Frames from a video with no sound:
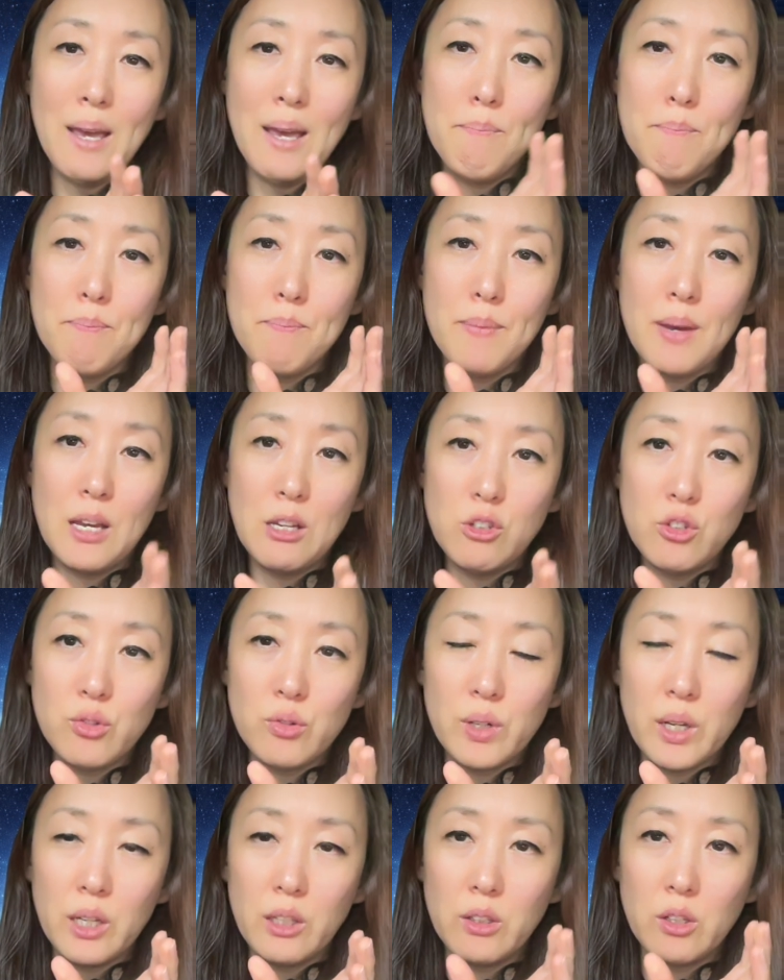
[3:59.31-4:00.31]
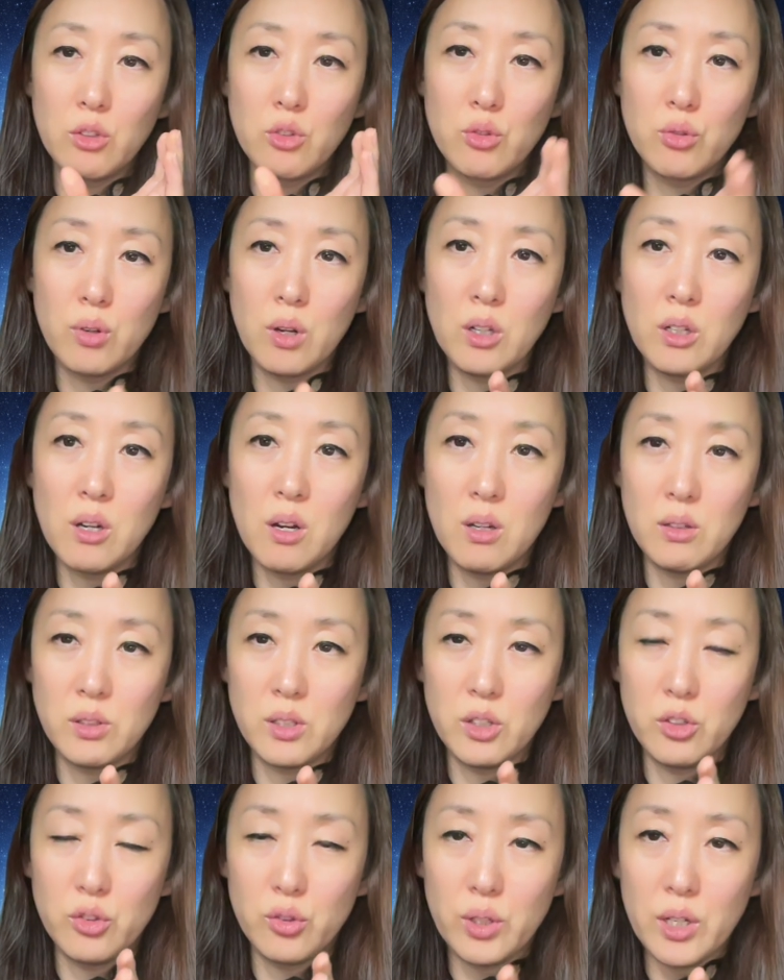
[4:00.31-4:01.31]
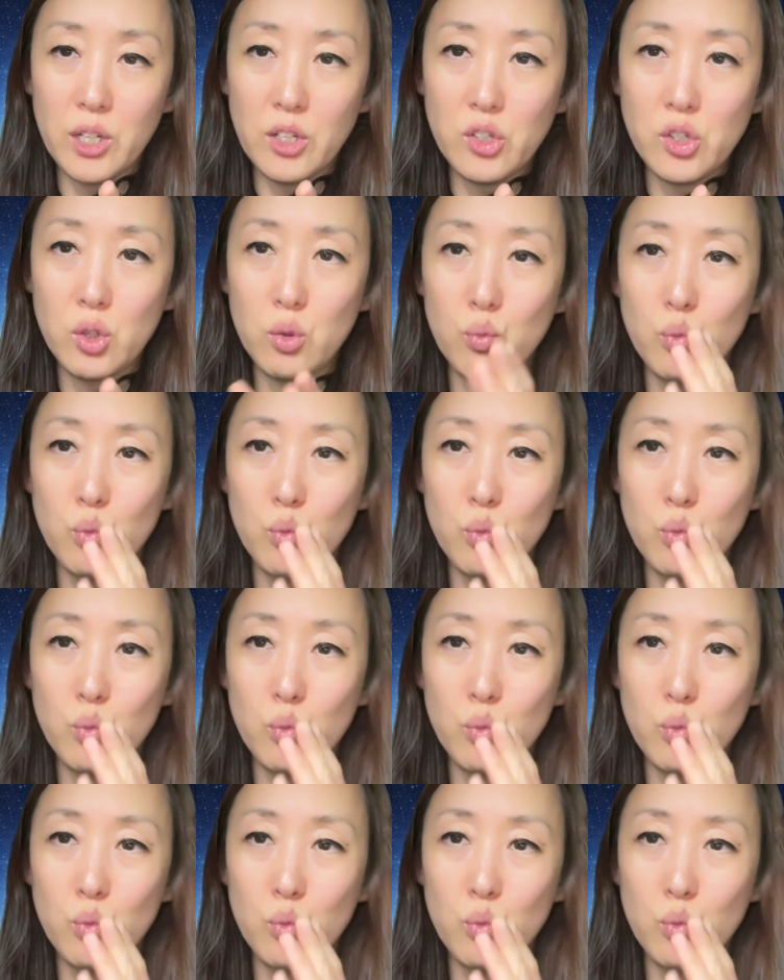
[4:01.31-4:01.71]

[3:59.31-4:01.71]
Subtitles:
measuring the drug concentration,